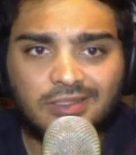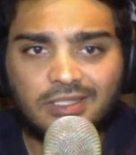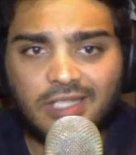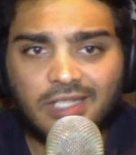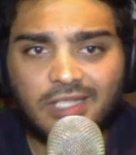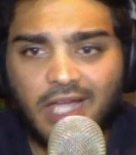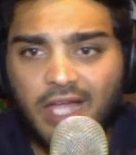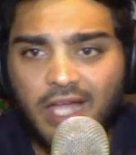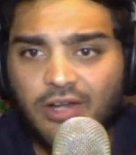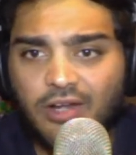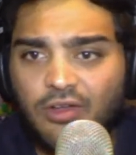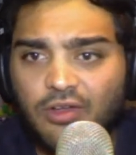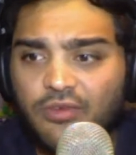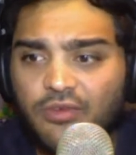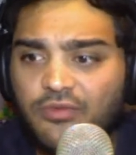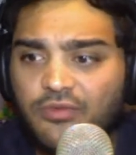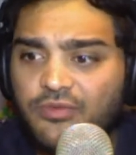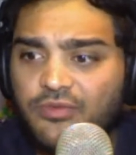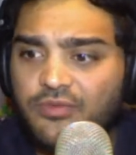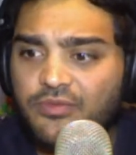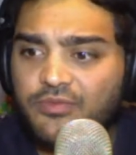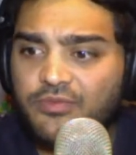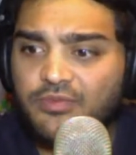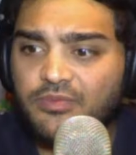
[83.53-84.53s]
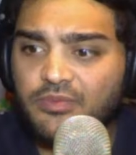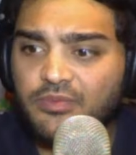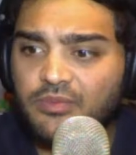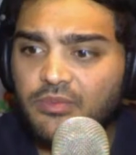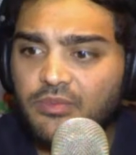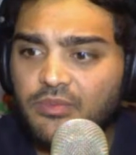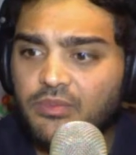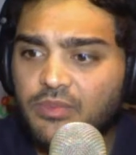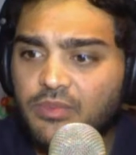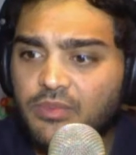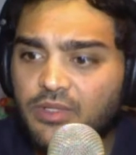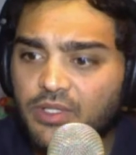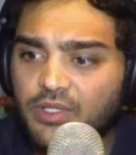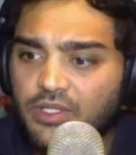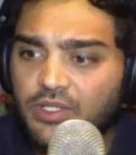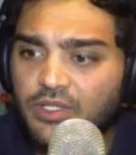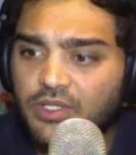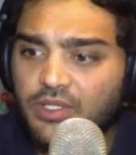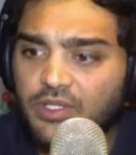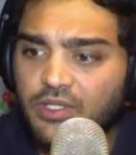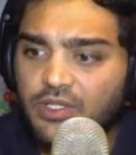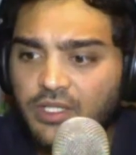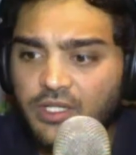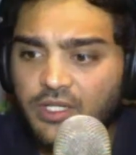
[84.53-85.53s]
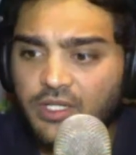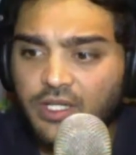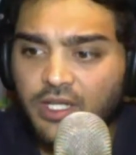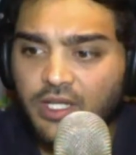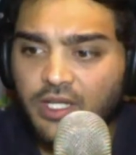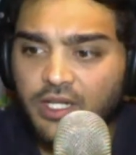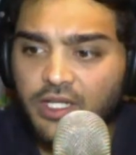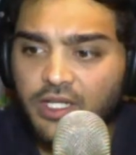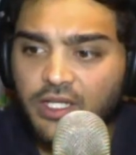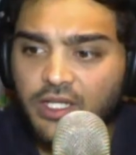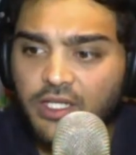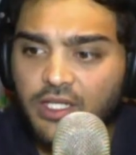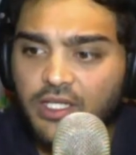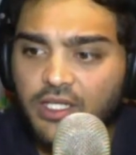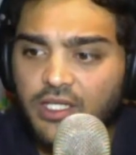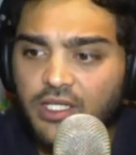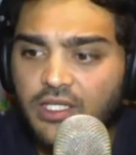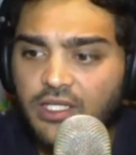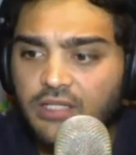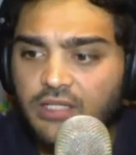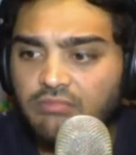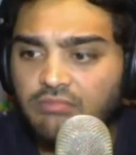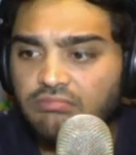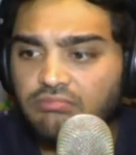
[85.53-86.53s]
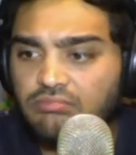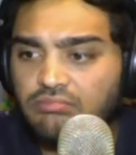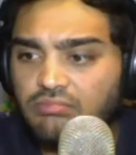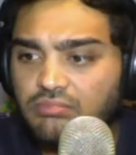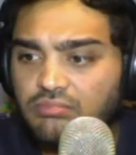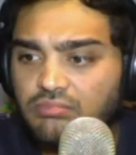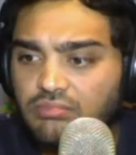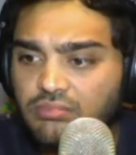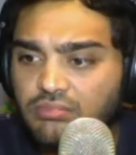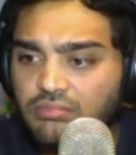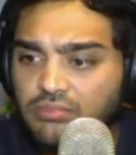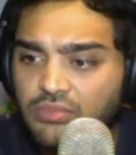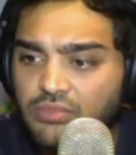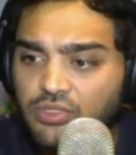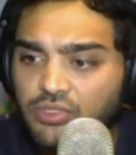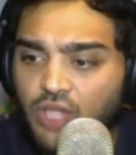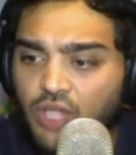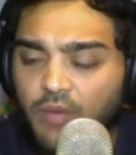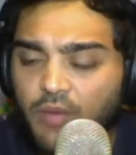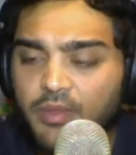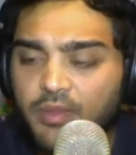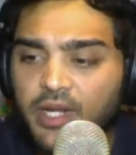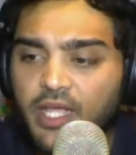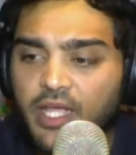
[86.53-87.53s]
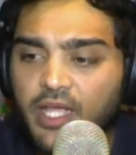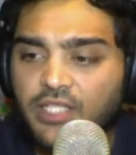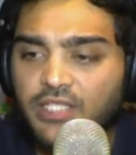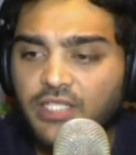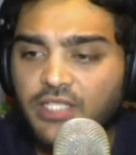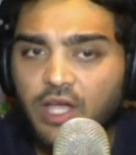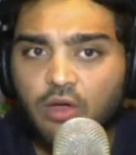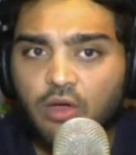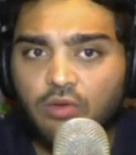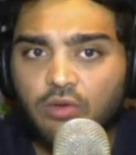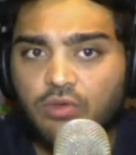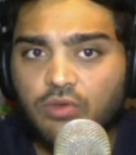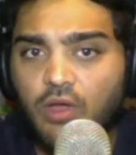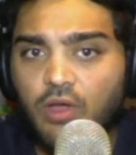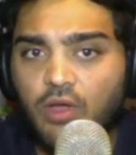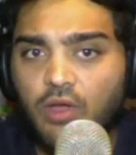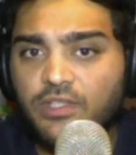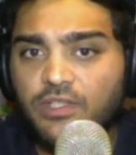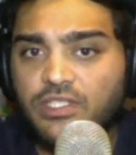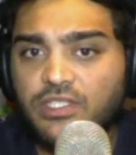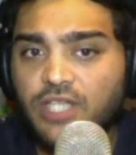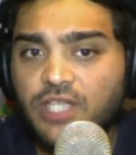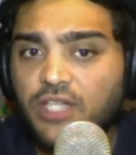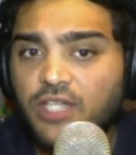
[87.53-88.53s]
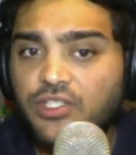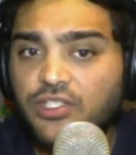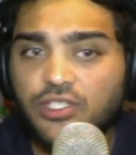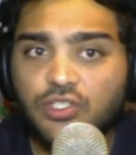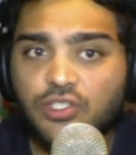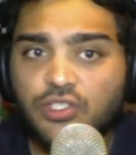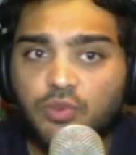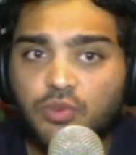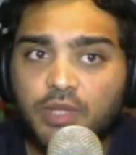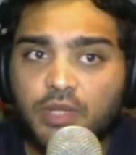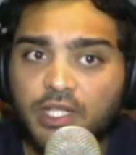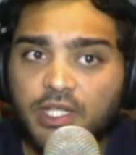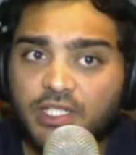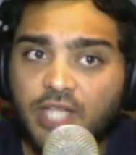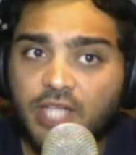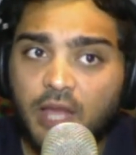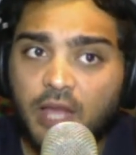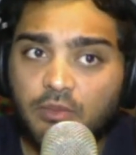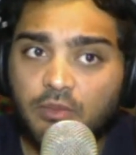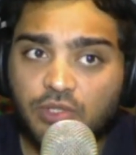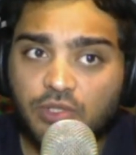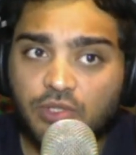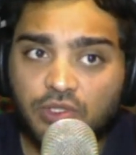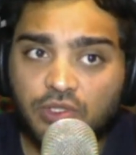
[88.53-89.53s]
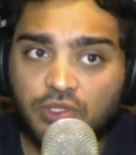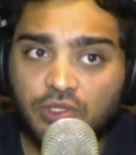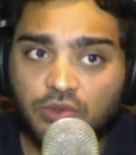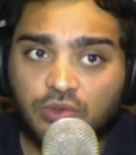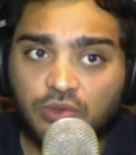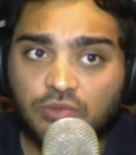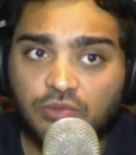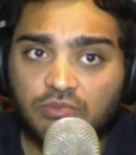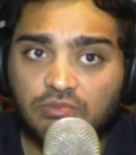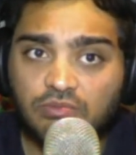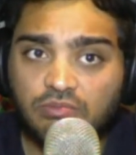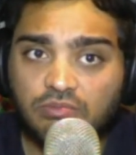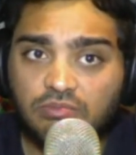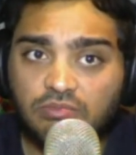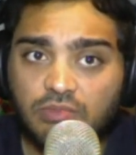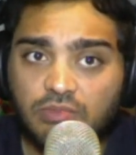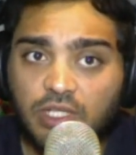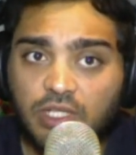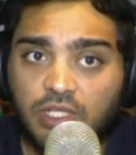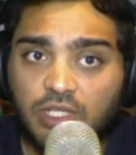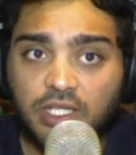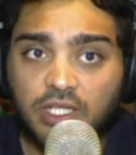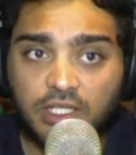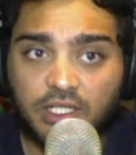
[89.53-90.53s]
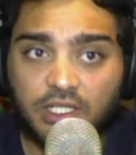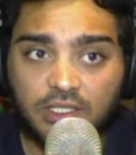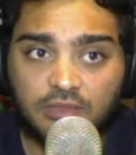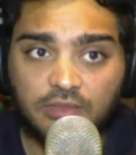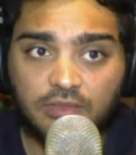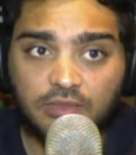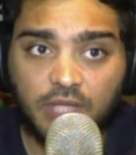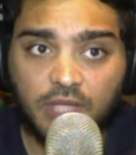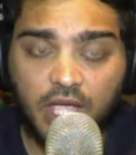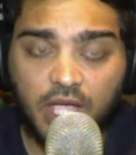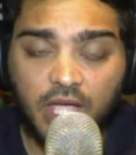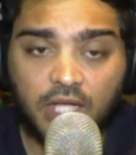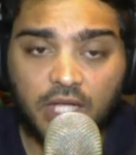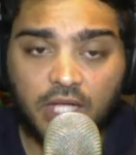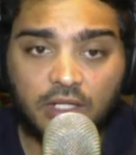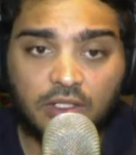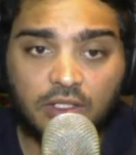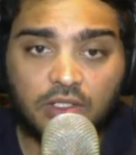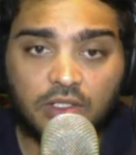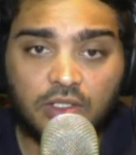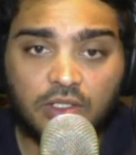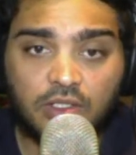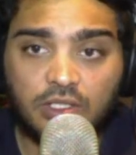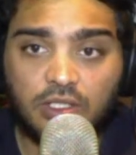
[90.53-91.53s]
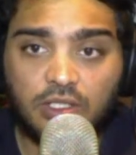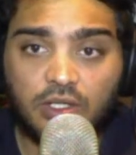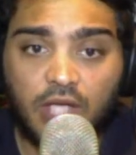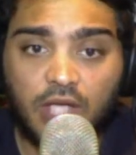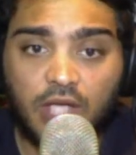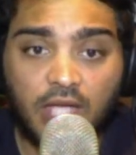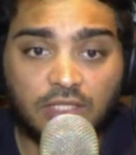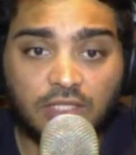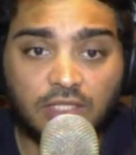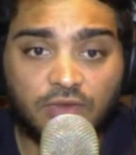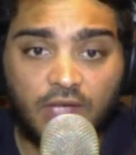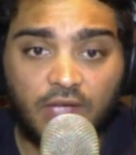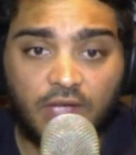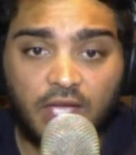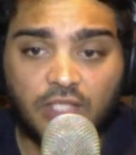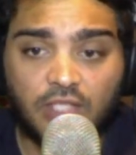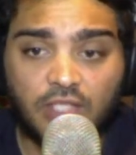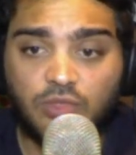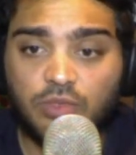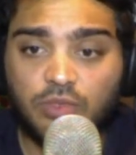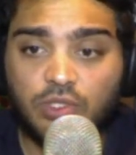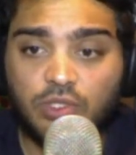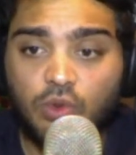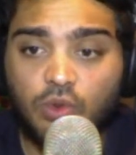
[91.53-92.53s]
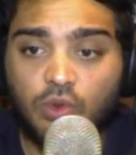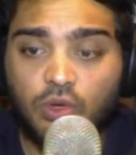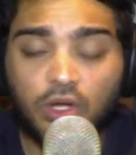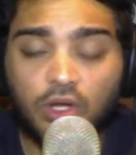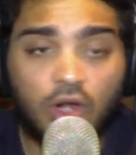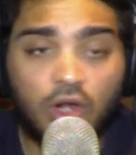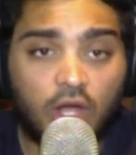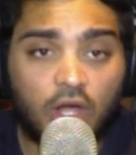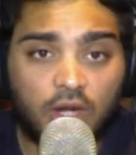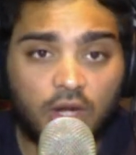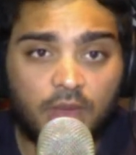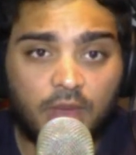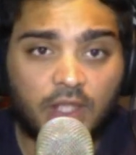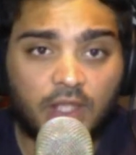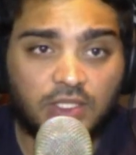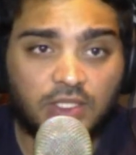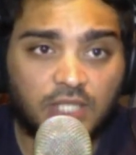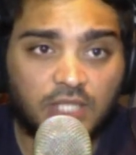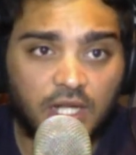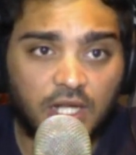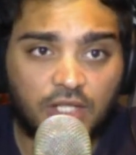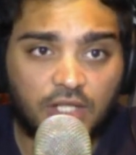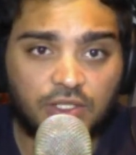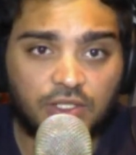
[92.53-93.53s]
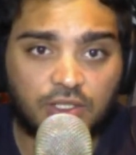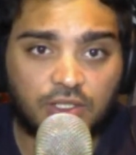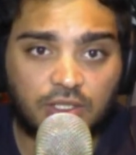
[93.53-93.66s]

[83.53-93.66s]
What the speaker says: of really dominates our conversations when it comes to cricket. And as fans, we talk a lot about selection.